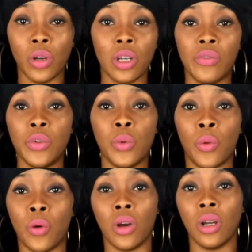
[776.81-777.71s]
Or if
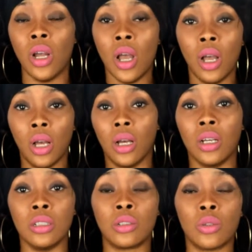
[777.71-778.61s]
you are
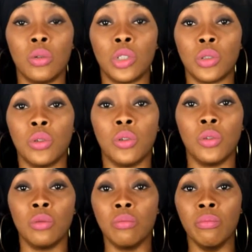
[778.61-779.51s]
a
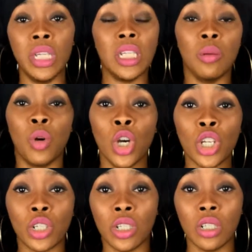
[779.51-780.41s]
social media
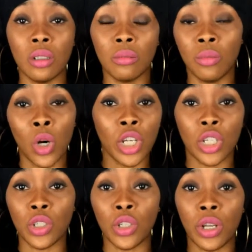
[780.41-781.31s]

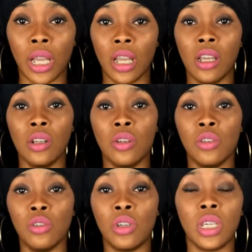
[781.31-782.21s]
marketer
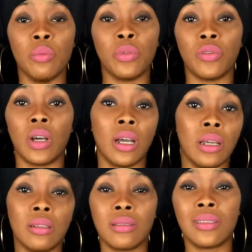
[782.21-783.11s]
and you can
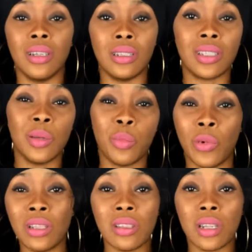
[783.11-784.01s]
provide a tip
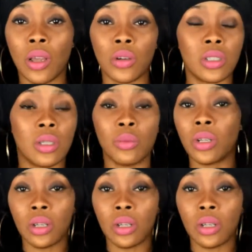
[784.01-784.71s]
Wednesday or a tip